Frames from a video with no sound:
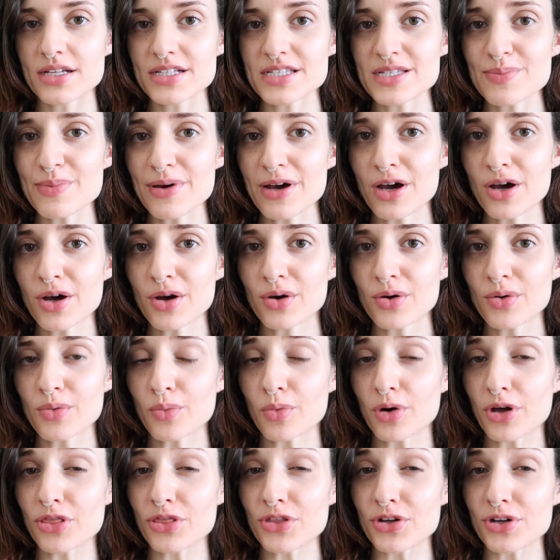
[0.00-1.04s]
It's about
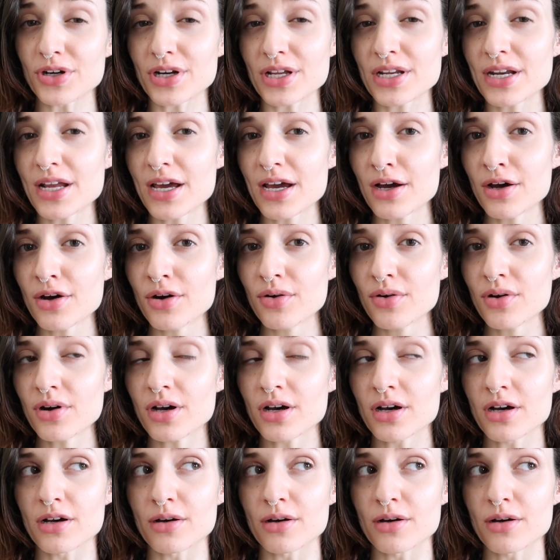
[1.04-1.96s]
1:30 now,